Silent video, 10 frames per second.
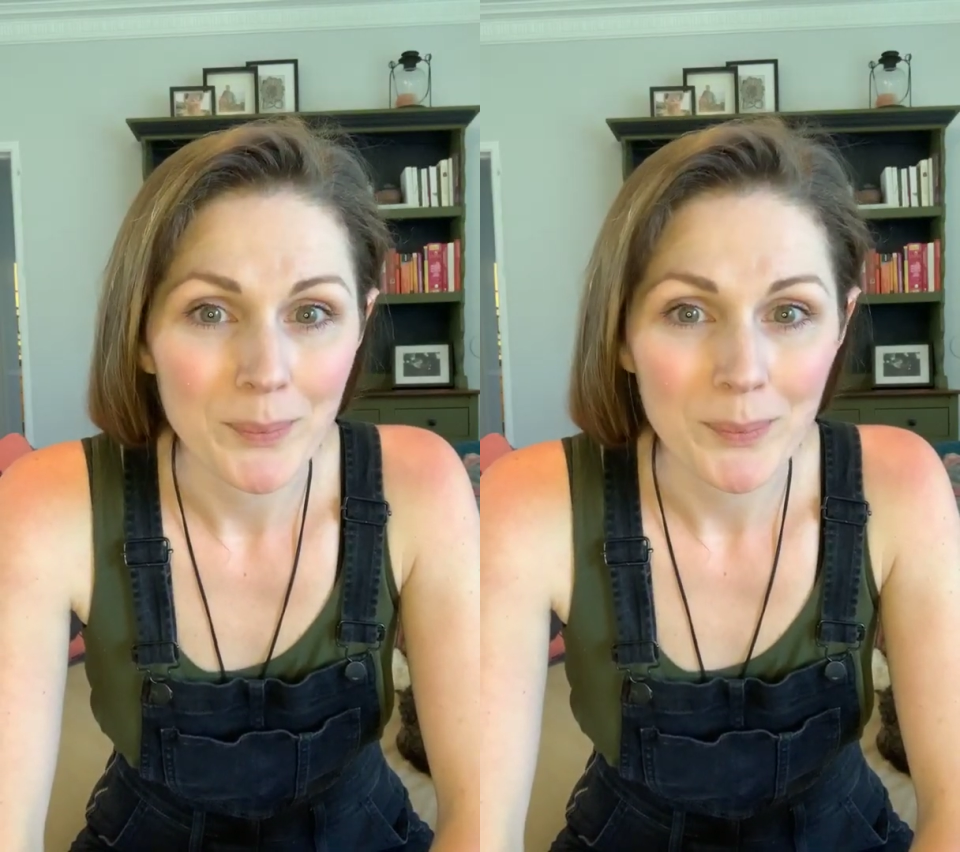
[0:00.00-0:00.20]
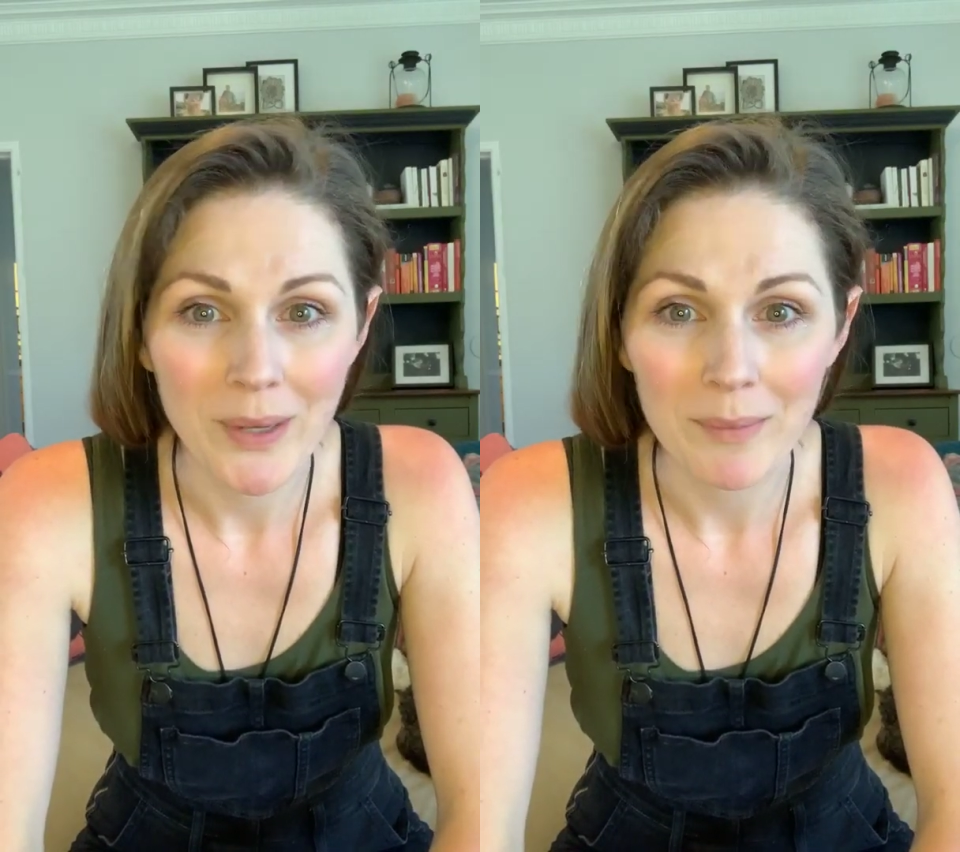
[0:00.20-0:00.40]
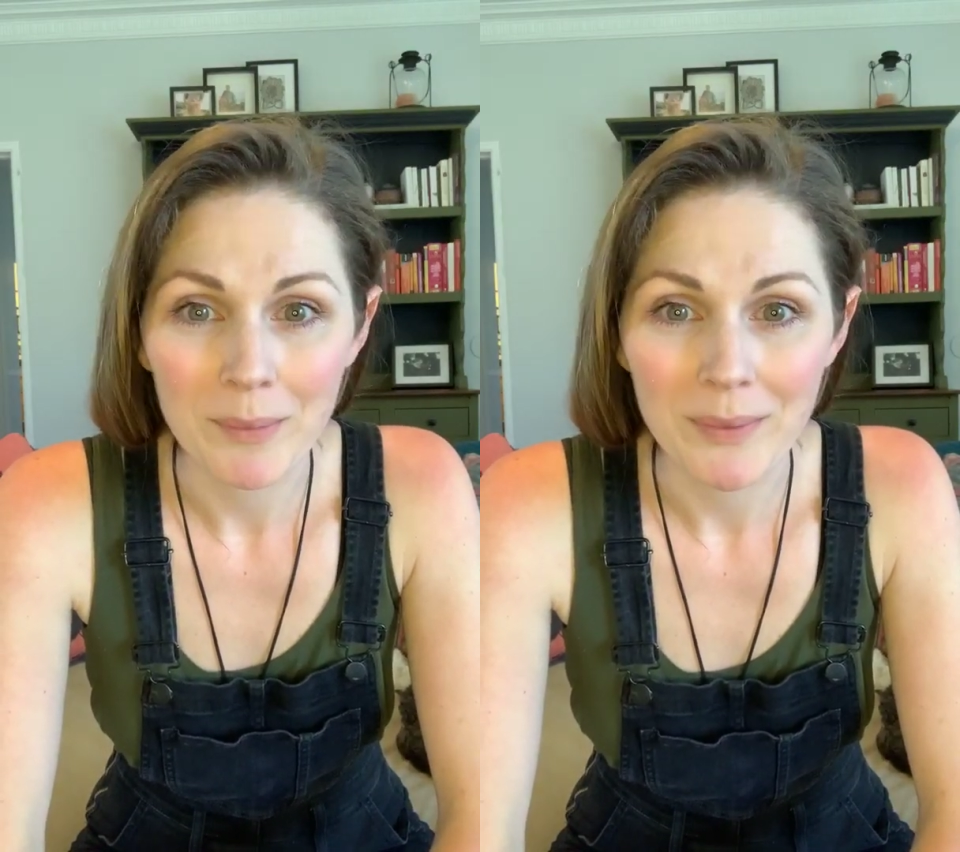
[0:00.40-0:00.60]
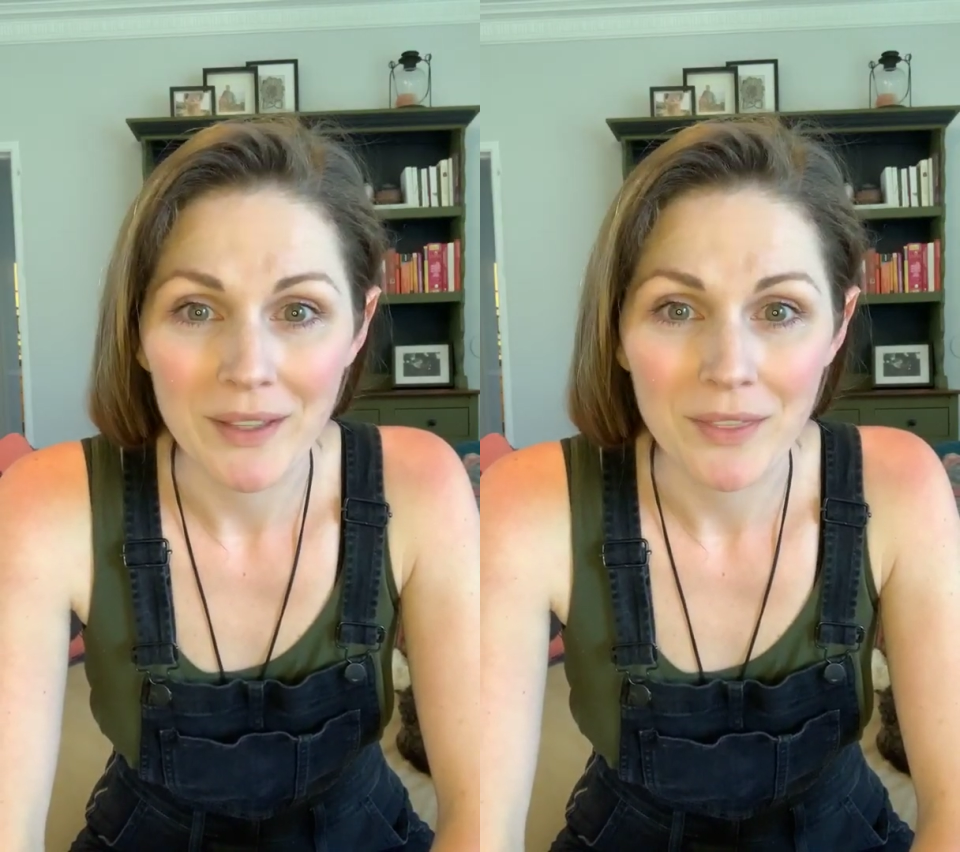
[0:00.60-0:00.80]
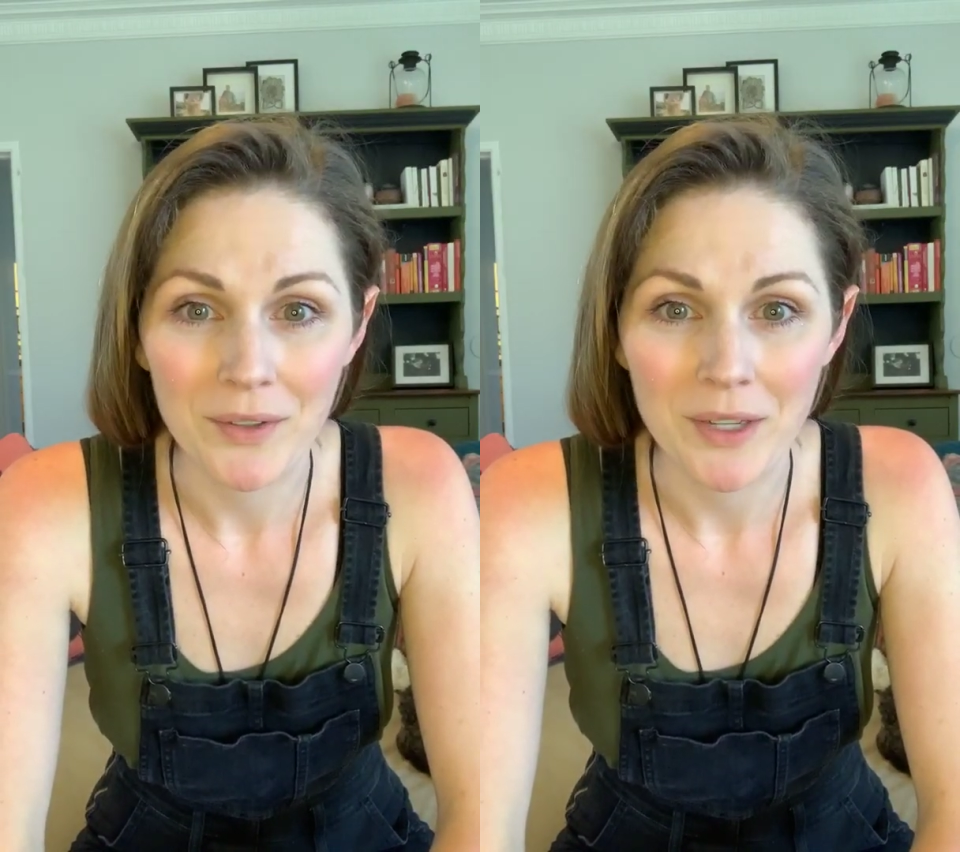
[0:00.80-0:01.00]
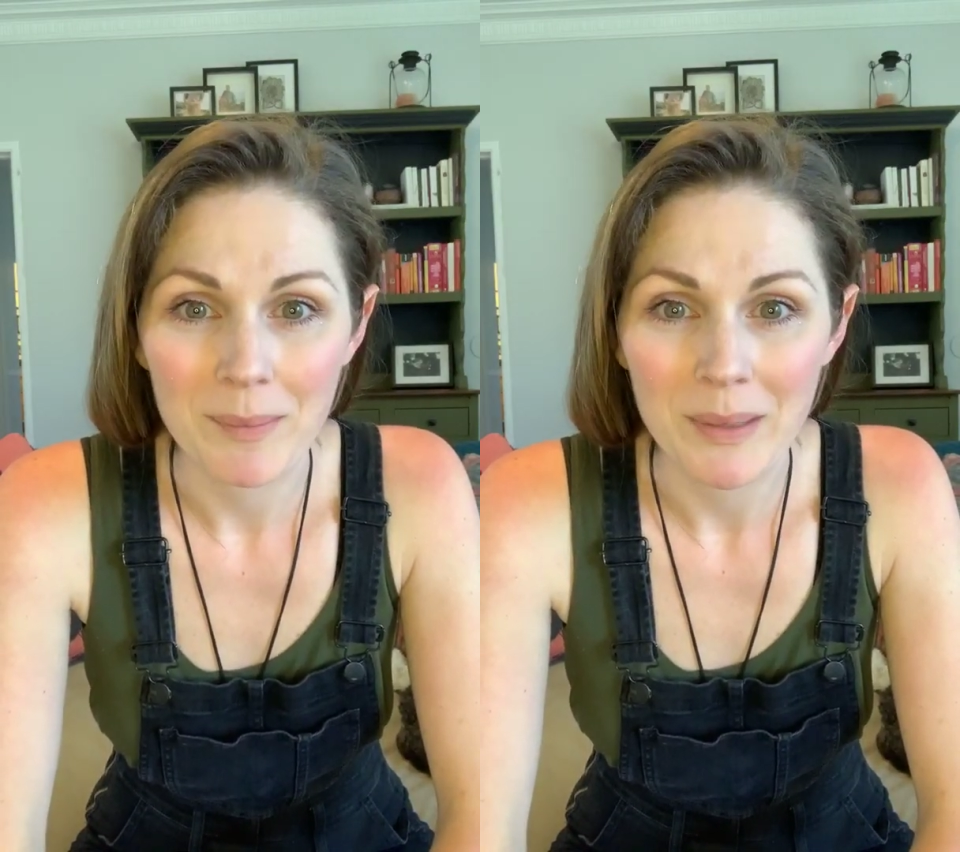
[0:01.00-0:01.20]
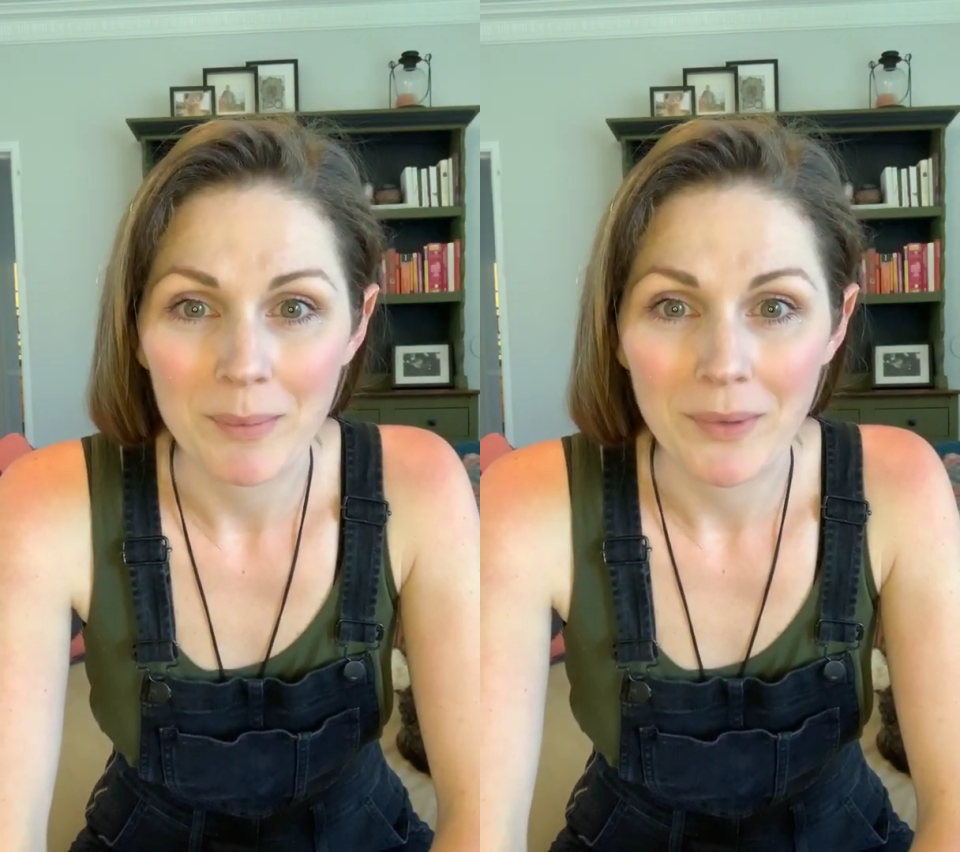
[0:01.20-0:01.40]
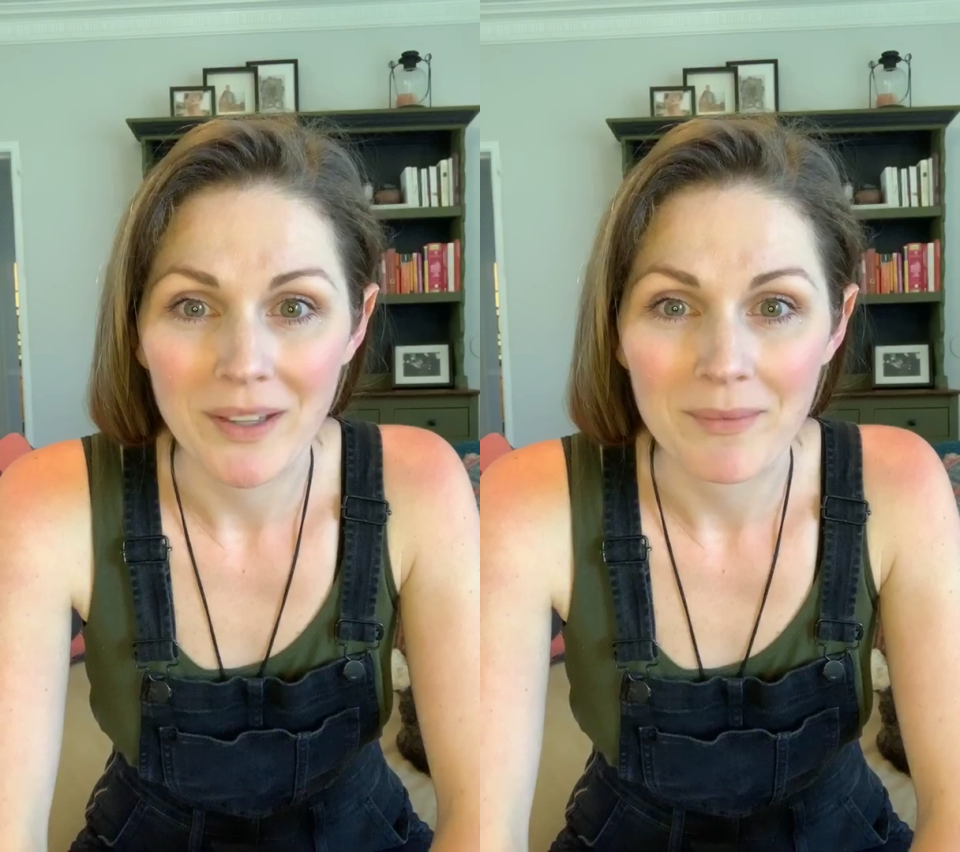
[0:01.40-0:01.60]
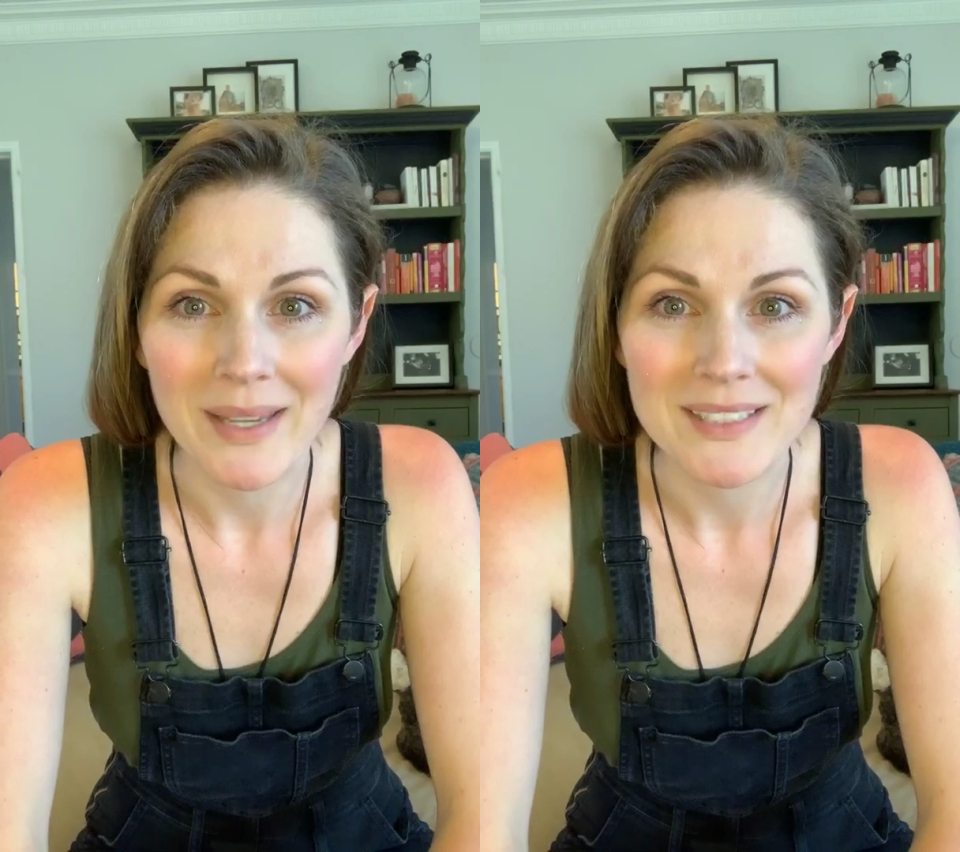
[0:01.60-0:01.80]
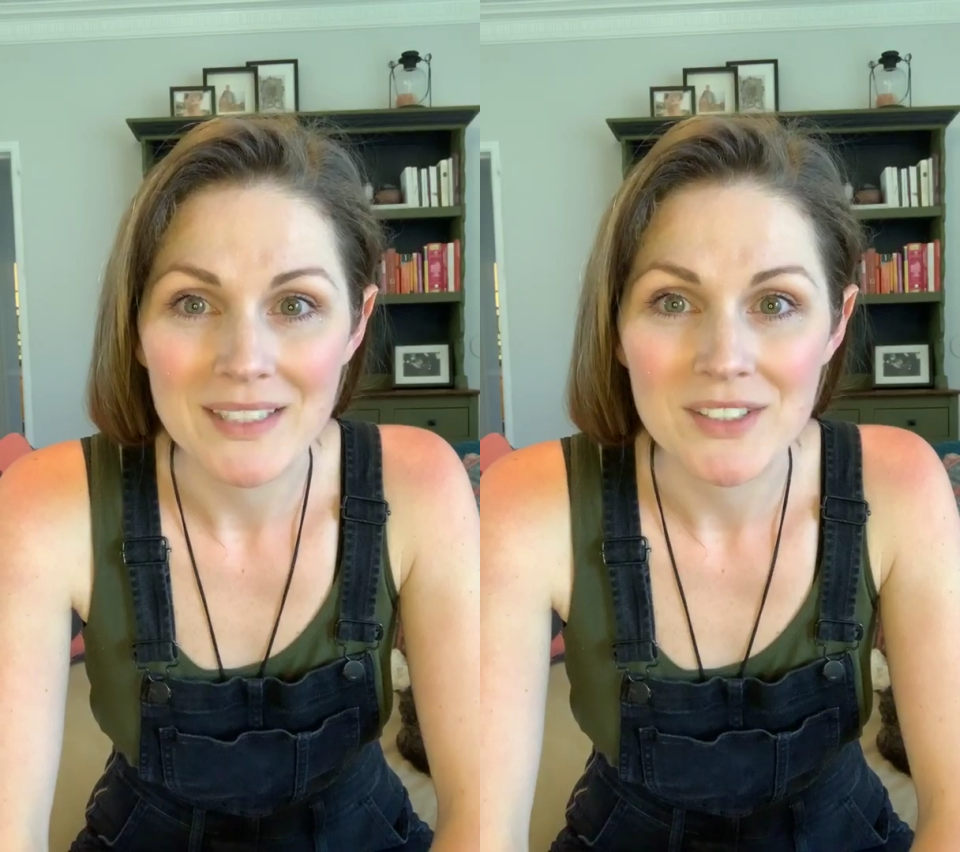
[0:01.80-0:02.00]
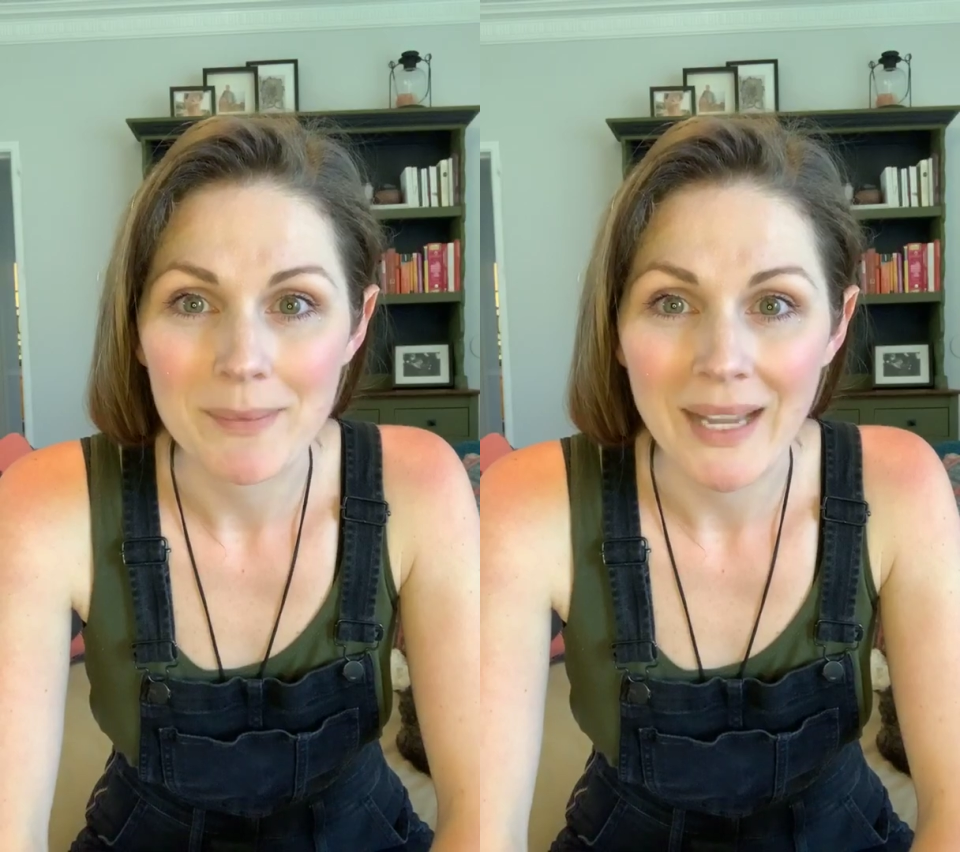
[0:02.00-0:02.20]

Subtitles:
probably 30 people have messaged me